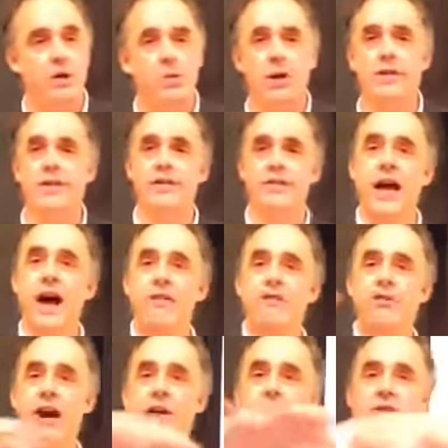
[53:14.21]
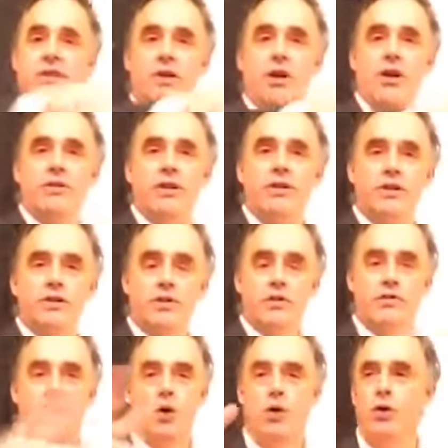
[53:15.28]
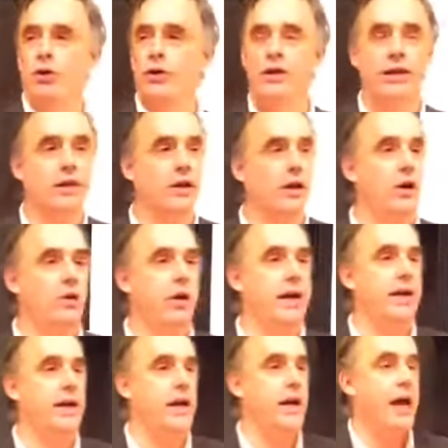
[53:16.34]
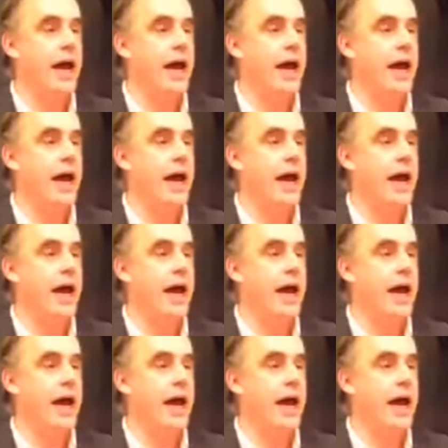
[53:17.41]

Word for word: Well, this dove comes along that's sort of golden and glowing